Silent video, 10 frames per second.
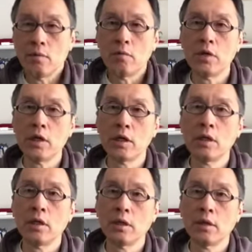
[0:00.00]

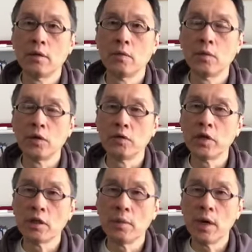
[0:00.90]
we
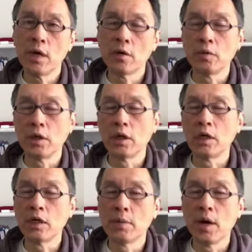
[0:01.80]
read about, we
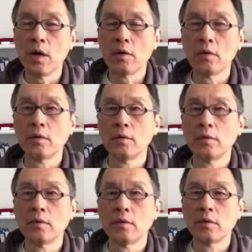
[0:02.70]
heard about.
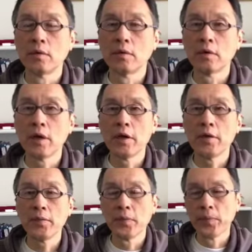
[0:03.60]
Okay,